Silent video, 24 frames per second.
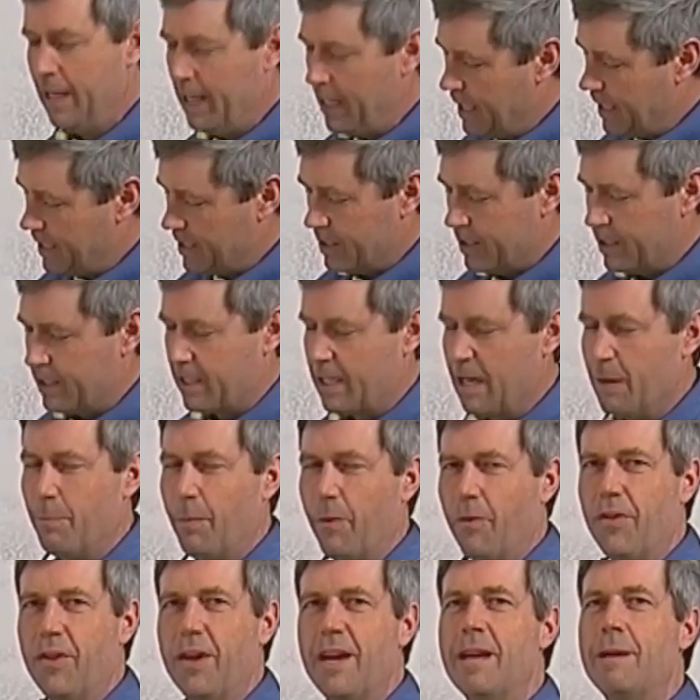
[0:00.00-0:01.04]
It's a simple
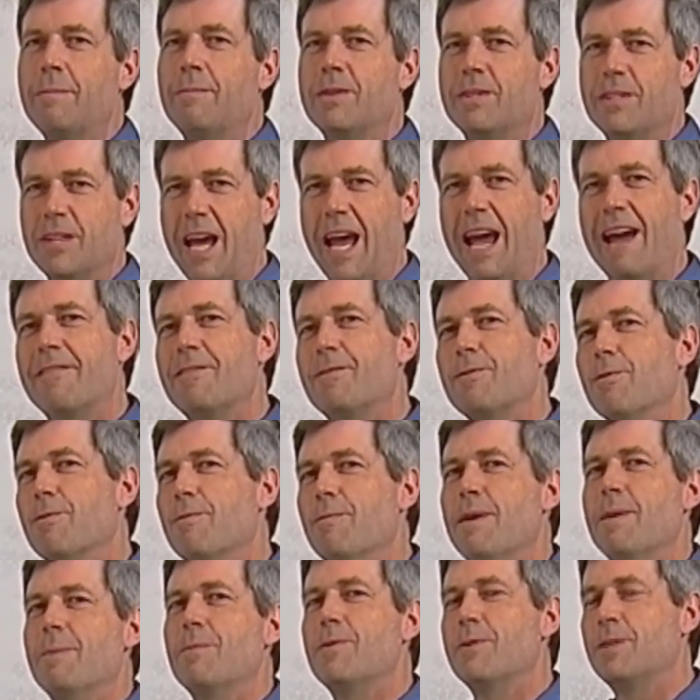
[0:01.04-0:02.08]
thing, but you have to
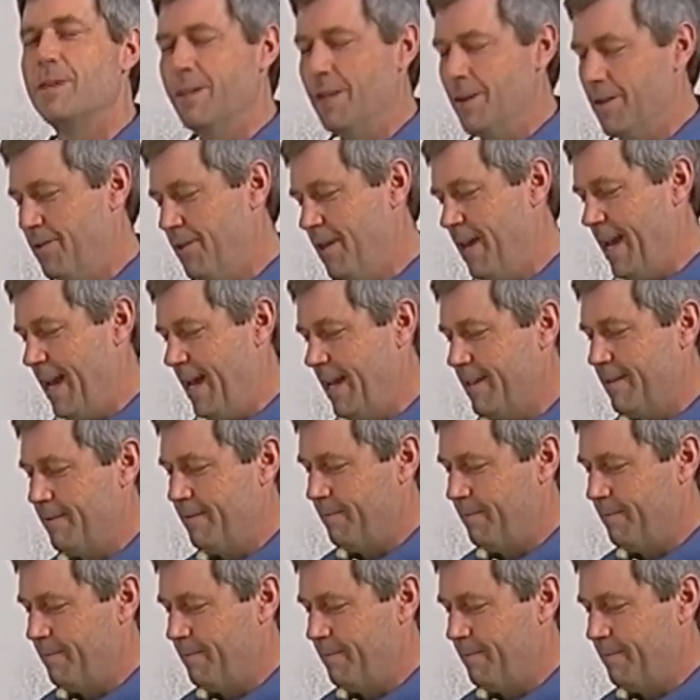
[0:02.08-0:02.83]
remember to do that.